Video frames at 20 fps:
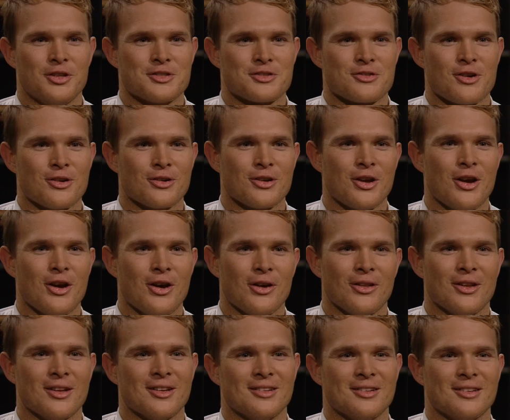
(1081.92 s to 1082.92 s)
strong girl
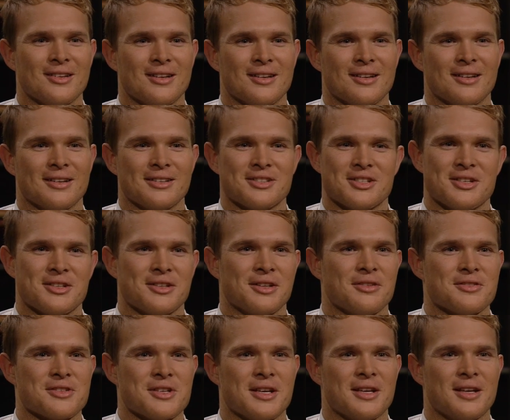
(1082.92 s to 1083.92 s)
that she can
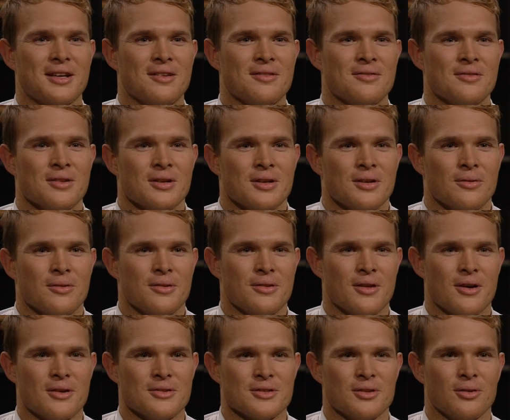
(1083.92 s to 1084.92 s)
give us a hand with
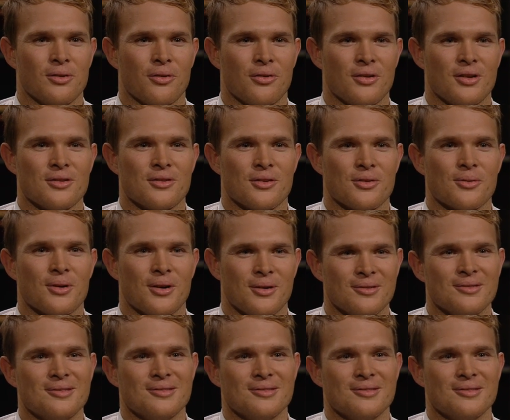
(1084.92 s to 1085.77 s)
those little things as well.